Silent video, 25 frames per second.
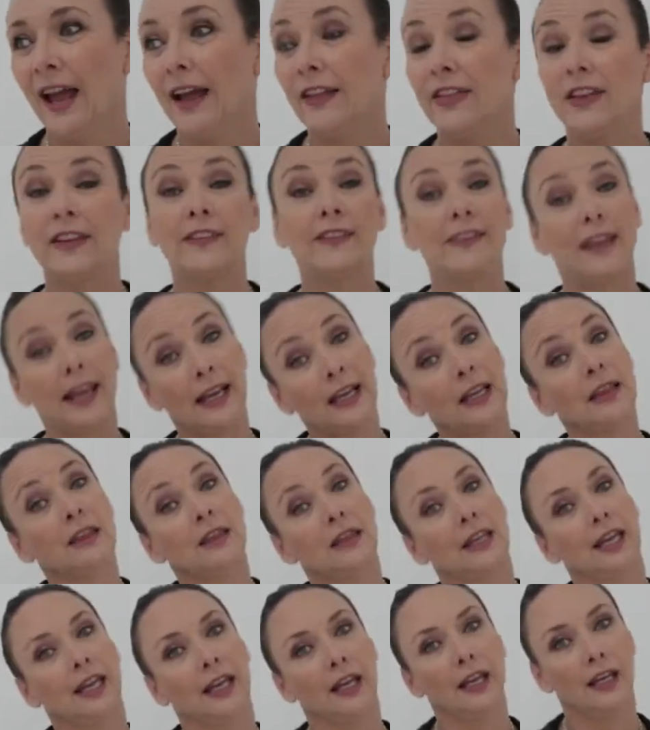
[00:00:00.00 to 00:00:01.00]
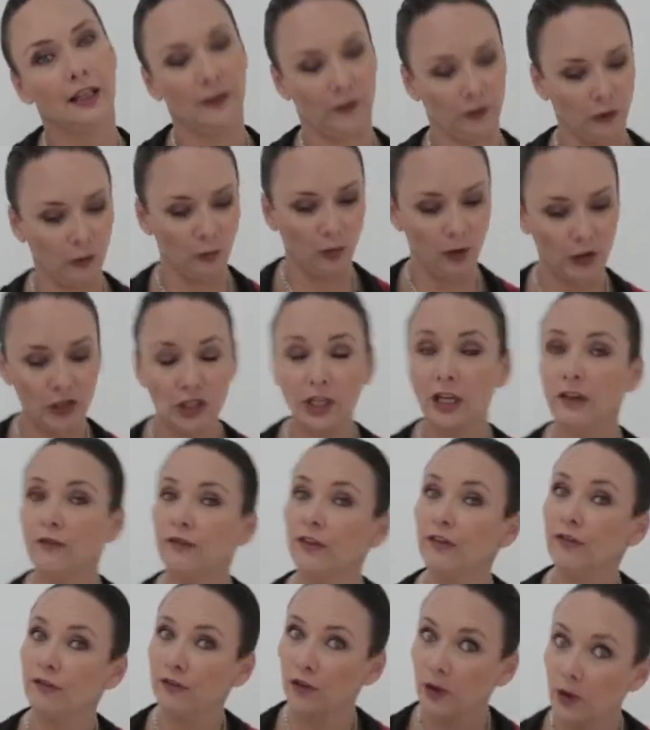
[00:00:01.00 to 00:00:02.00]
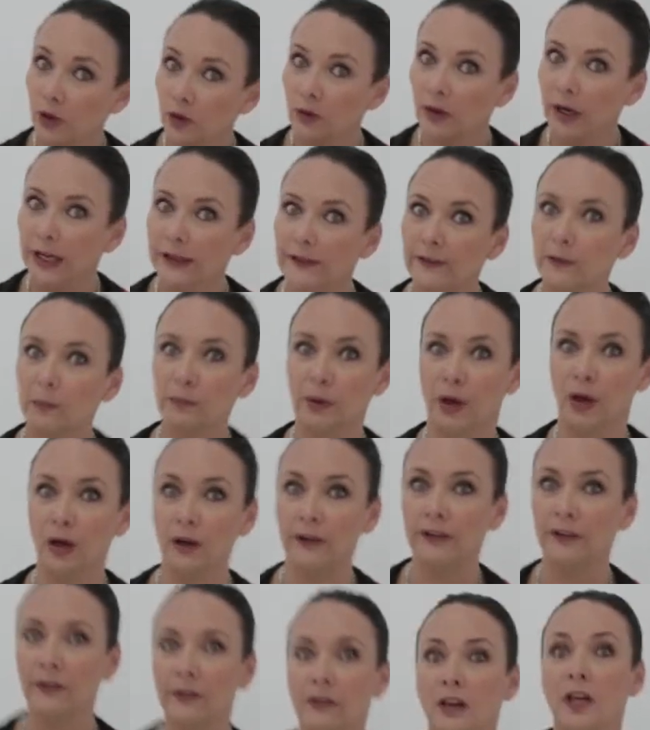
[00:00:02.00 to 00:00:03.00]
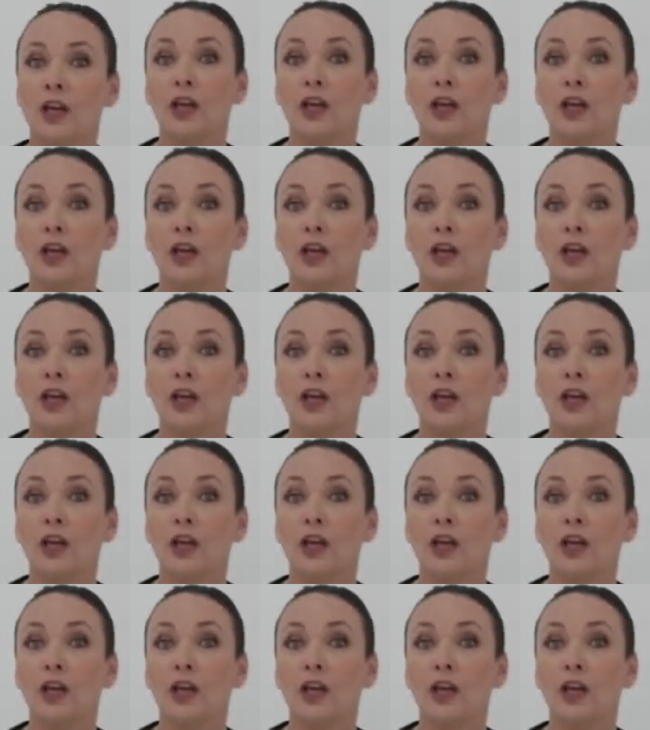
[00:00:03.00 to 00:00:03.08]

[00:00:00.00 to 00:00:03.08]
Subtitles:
The second thing is to watch out for fluoride spots,